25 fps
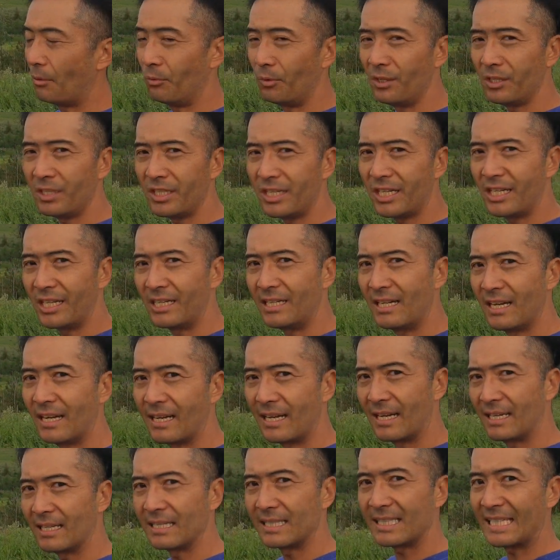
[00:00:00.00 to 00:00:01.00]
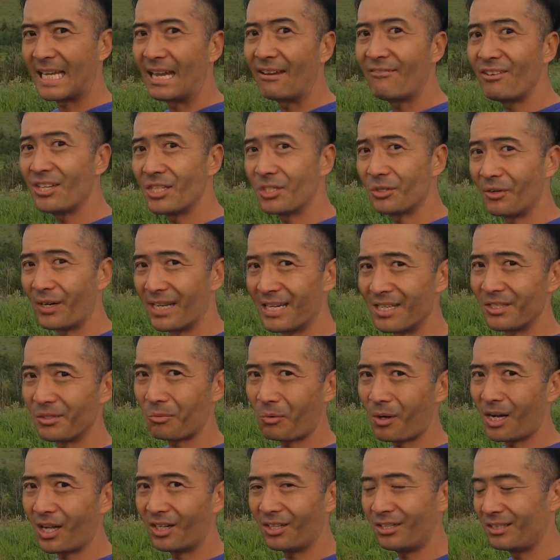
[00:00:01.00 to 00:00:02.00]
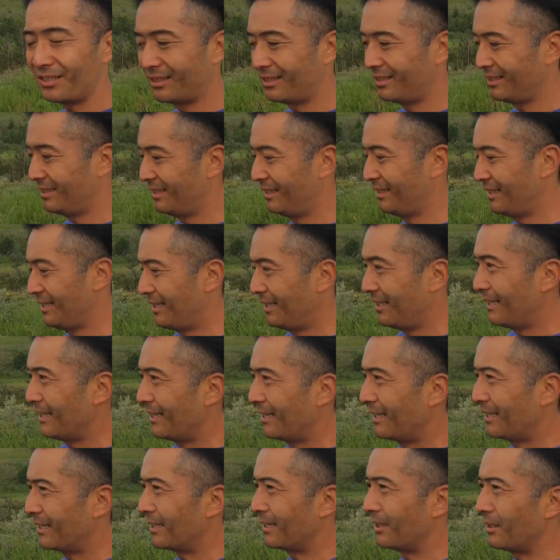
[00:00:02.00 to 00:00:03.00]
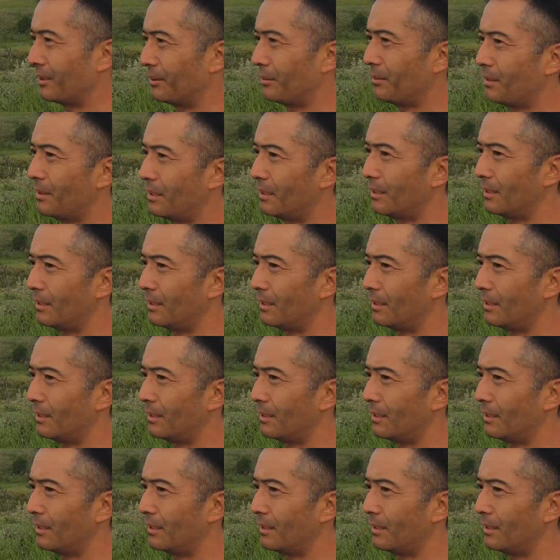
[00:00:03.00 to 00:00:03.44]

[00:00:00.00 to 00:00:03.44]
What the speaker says: really good savings rate as well, you know,